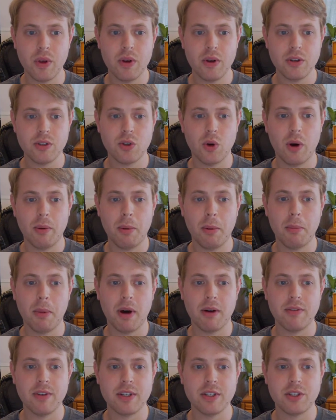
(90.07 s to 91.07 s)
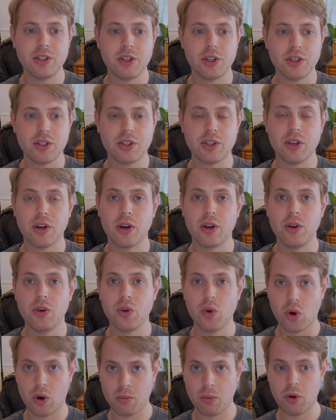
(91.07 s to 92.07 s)
So up above is just the
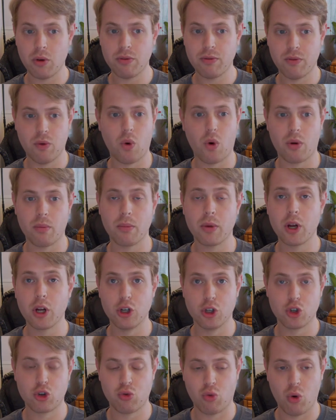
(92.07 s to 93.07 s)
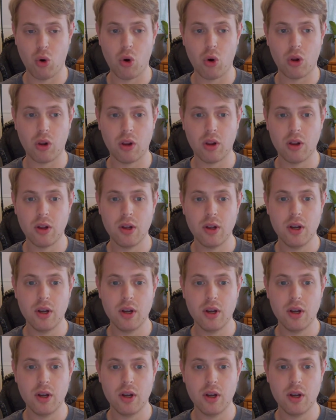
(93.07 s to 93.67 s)
normal form control.